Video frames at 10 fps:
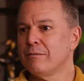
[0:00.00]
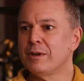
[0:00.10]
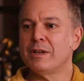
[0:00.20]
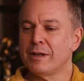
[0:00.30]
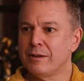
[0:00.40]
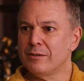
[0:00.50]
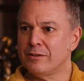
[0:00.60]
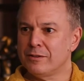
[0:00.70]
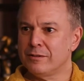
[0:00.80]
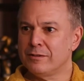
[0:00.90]

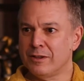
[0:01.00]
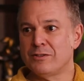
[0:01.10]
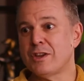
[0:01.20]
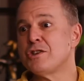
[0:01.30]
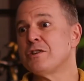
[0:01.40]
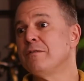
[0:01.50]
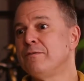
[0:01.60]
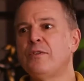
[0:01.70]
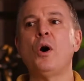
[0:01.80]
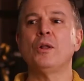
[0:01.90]
ridiculous sensation of
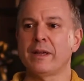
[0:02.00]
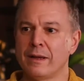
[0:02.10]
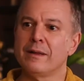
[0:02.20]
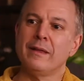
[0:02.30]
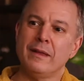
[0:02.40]
falling,